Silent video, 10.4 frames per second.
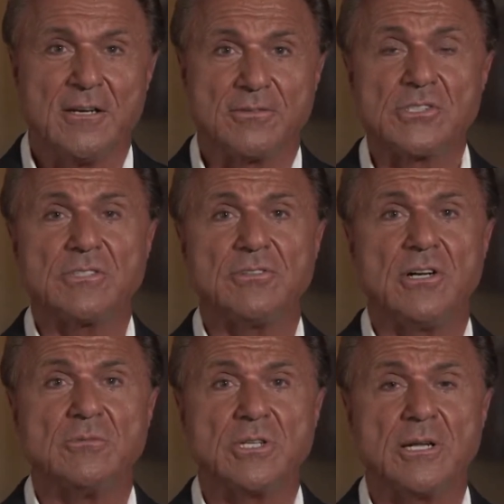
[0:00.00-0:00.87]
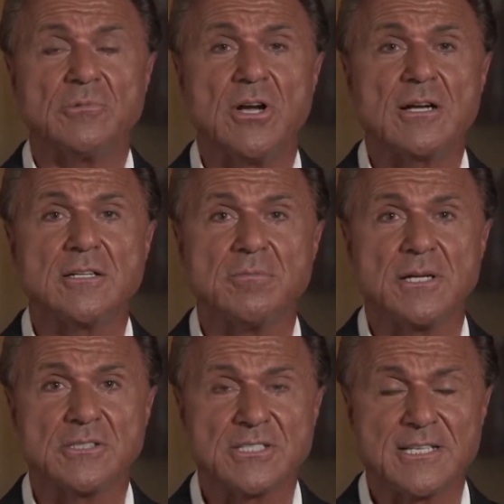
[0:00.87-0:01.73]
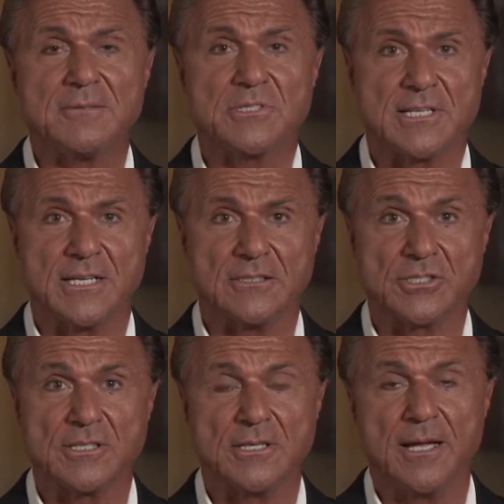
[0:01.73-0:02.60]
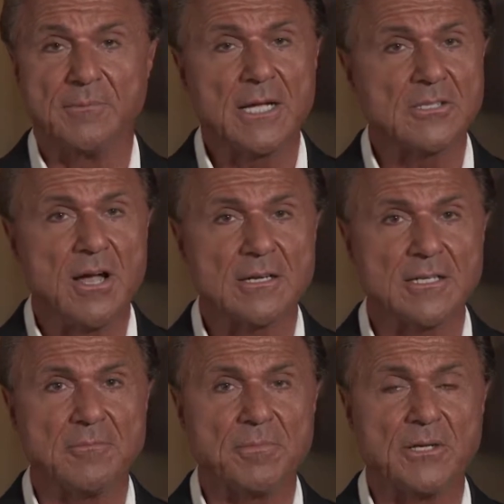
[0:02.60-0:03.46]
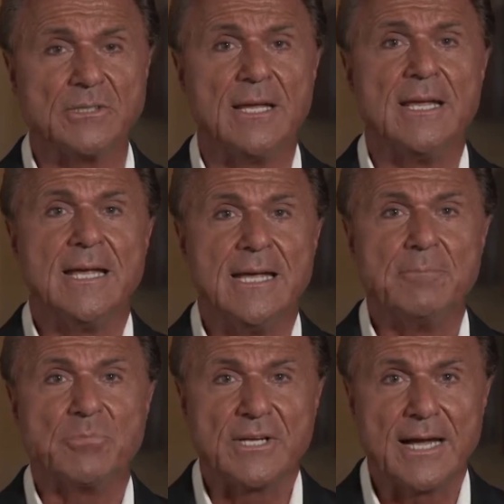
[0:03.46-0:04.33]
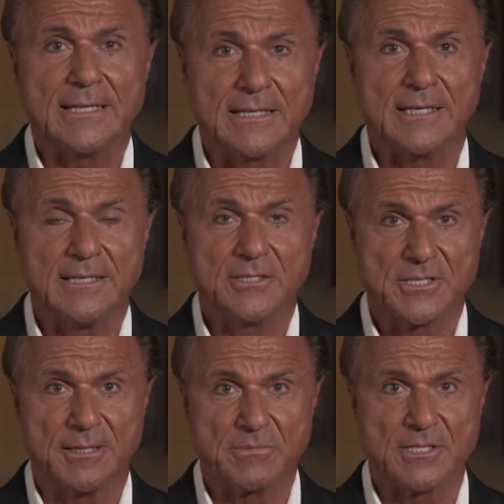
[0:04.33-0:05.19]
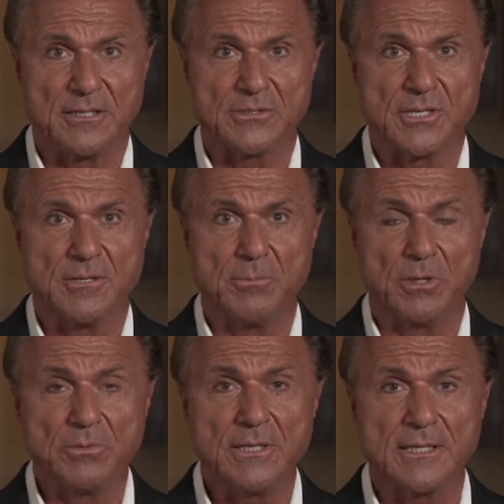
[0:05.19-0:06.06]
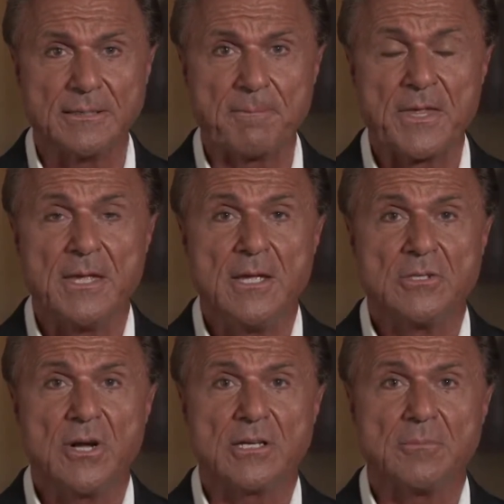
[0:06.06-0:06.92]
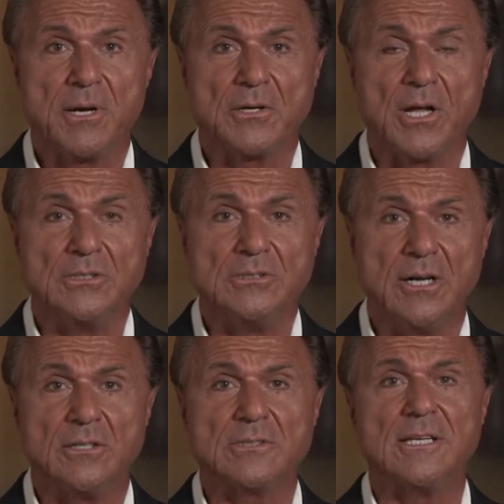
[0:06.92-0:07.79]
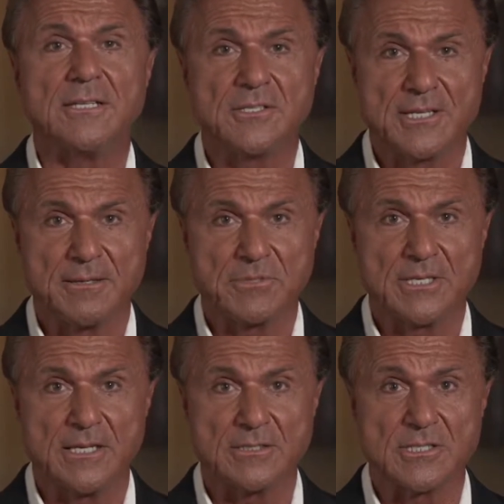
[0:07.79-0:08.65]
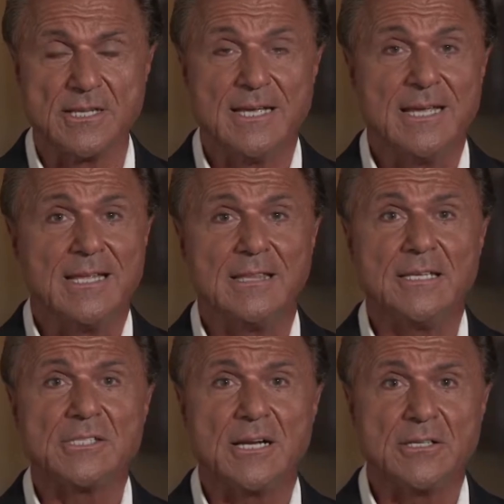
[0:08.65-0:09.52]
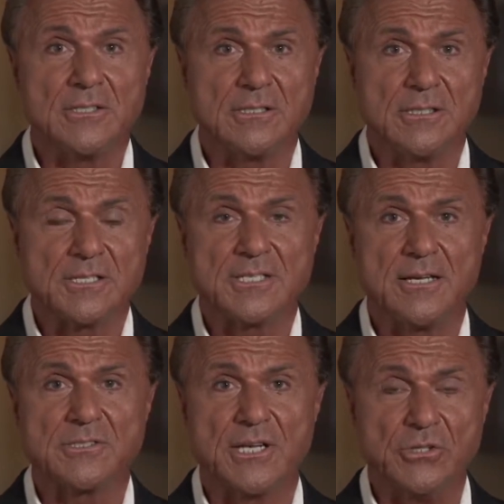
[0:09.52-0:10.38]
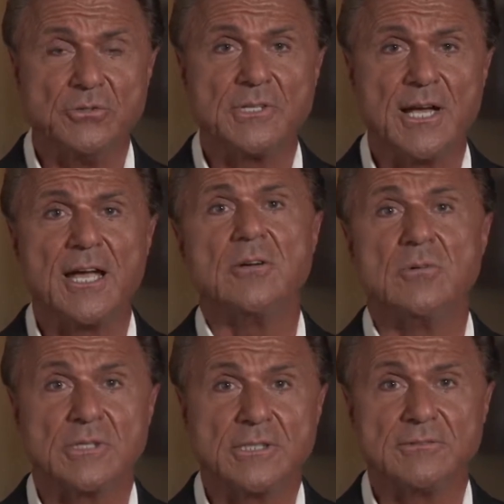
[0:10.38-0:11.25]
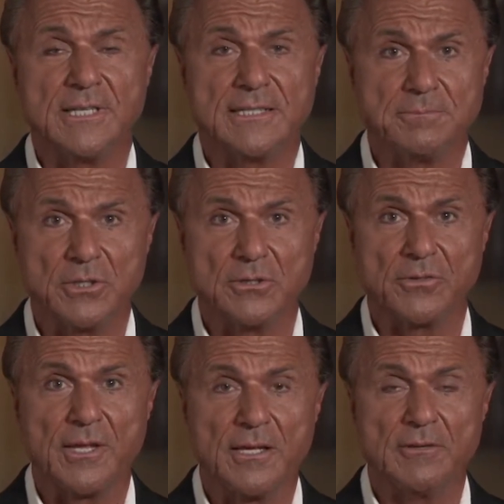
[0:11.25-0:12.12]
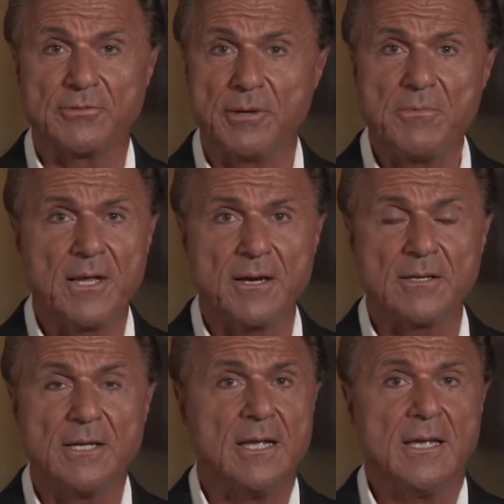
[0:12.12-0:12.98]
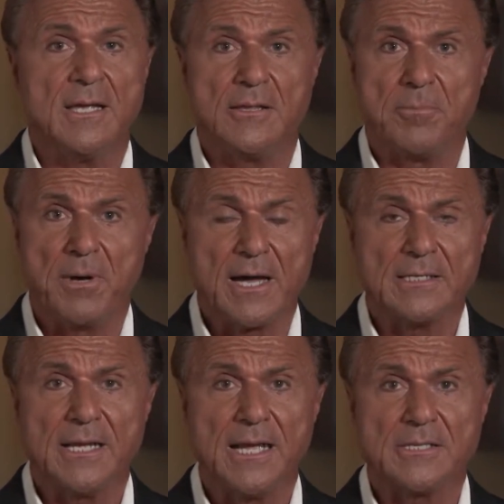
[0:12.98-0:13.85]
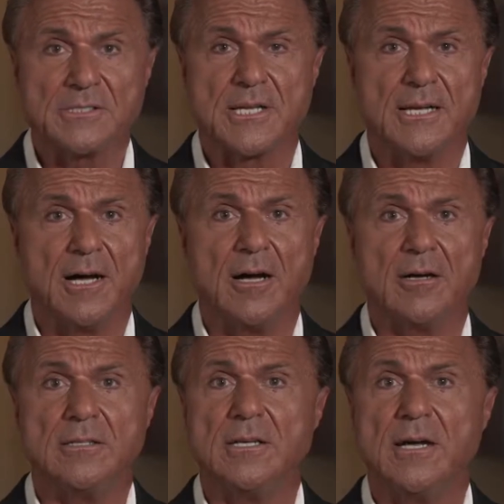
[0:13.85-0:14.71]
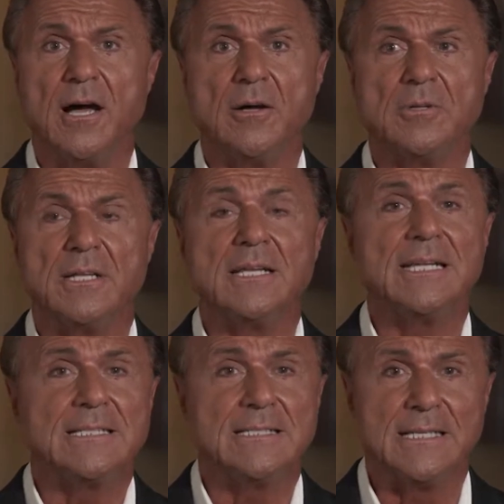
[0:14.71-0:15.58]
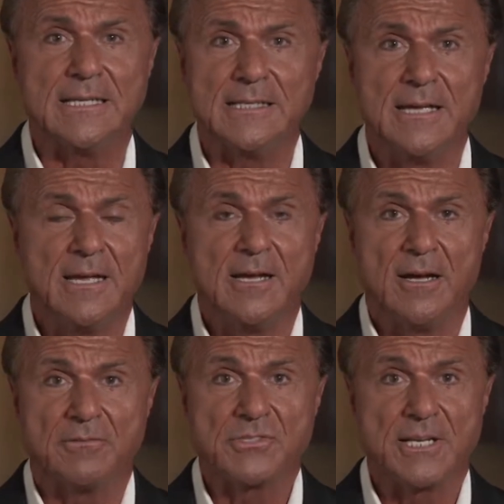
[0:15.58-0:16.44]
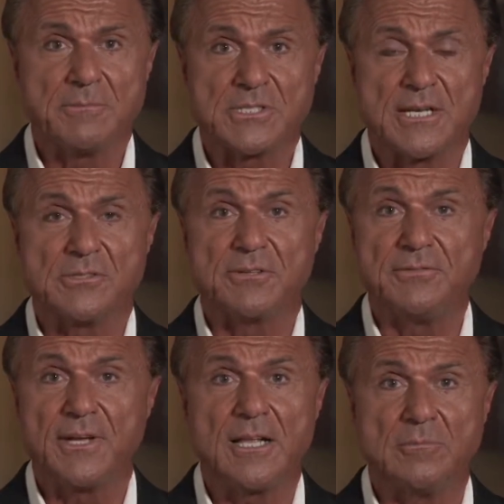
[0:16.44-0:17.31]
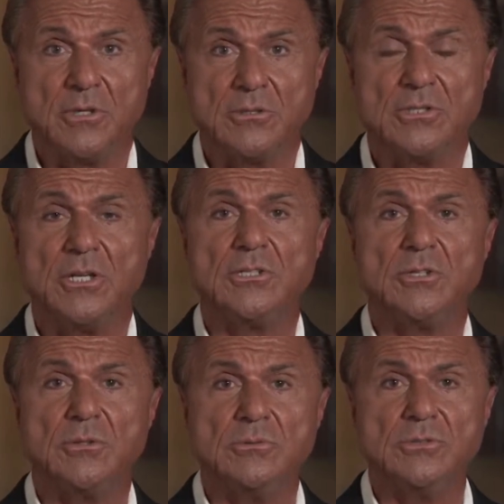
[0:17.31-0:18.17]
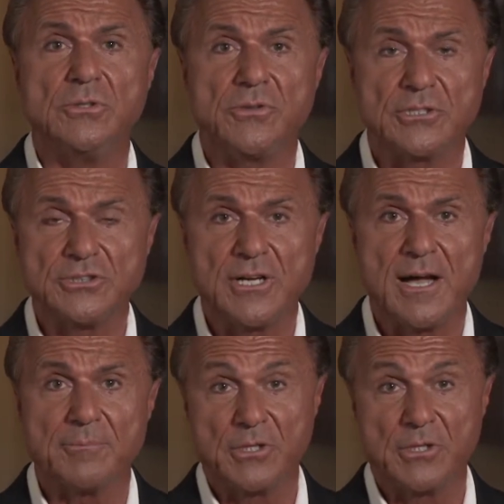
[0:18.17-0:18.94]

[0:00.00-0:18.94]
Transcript: First of all, when I'm talking about stem cells, I'm not talking about embryonic stem cells, but really talking about adult stem cells. These are the cells that you and I were given at birth. And from there, the body has a, a litany of stem cells available to do their job.